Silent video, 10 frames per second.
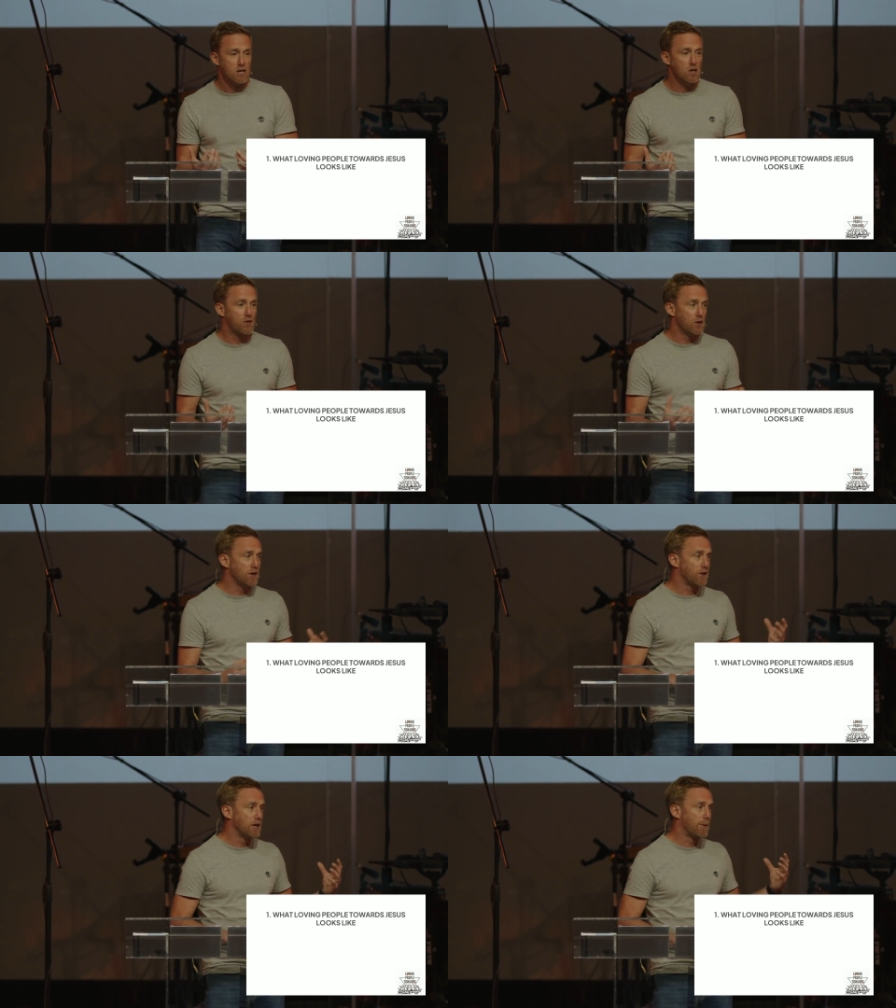You
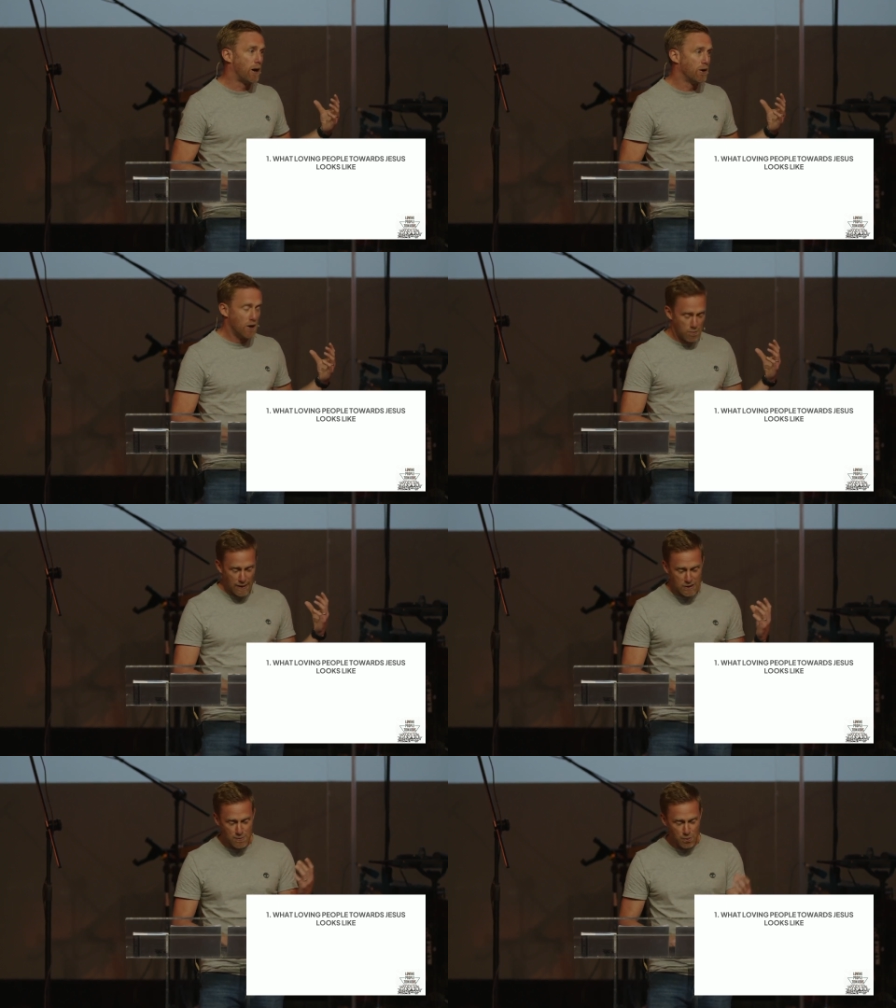th- think about
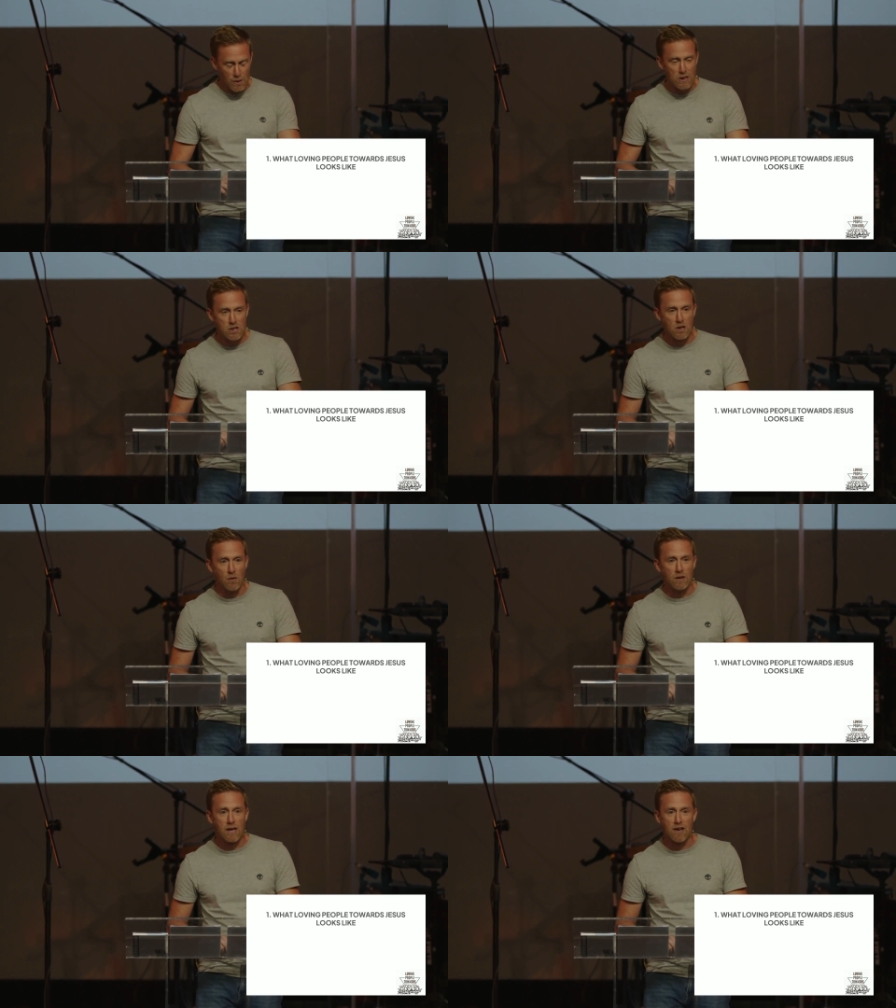Peter preaching
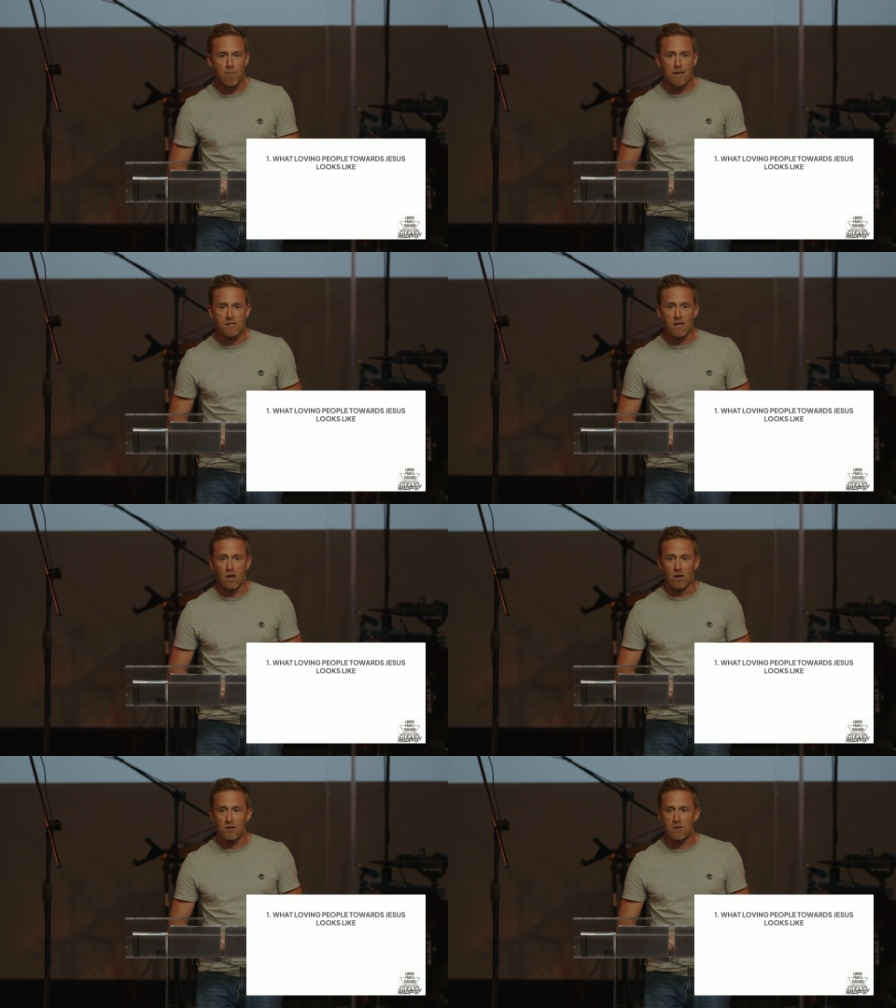on the day of
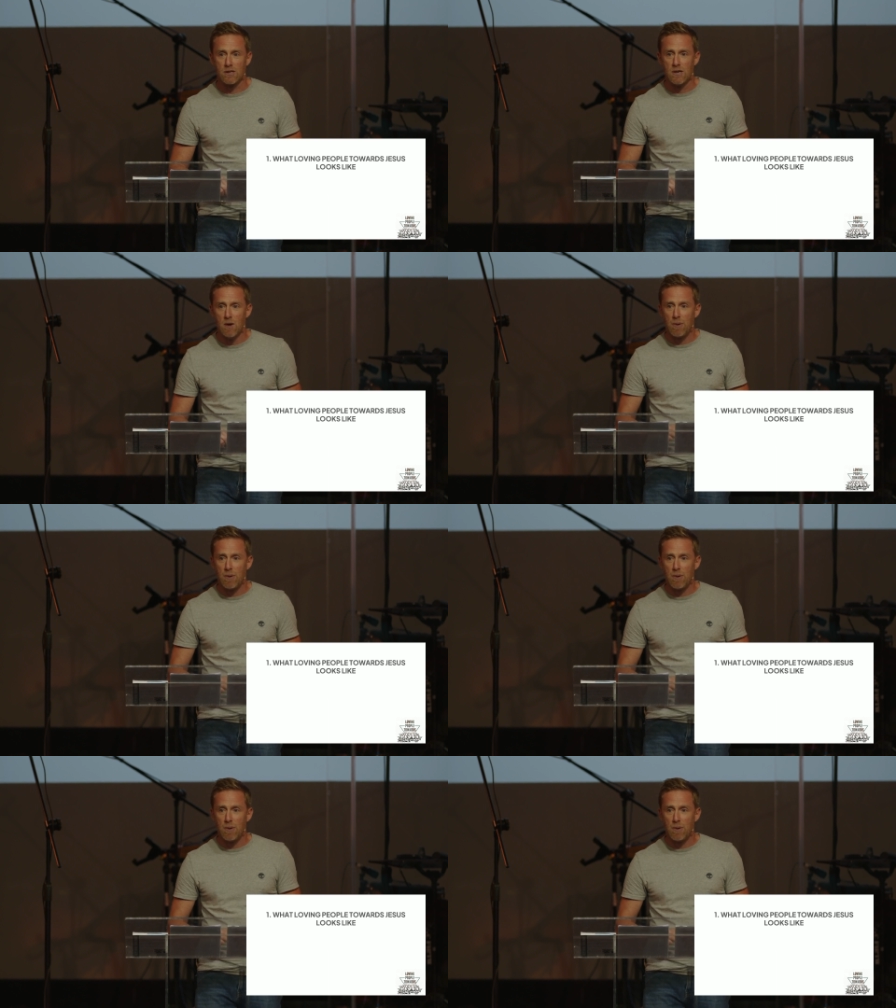Pentecost.